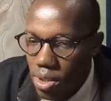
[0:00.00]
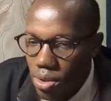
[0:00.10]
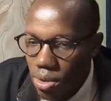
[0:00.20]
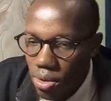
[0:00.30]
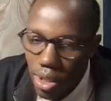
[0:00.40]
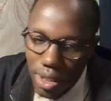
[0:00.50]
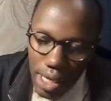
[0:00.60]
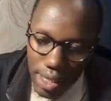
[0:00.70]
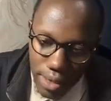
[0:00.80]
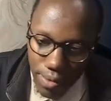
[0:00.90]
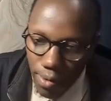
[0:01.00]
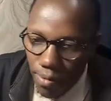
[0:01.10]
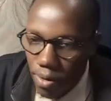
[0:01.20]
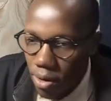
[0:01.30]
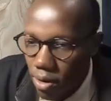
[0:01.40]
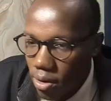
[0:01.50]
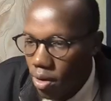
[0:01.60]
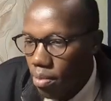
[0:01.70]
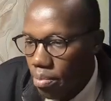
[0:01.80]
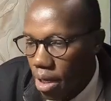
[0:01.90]
So it has a different flow
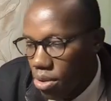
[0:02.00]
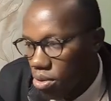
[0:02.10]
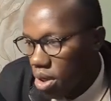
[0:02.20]
compared to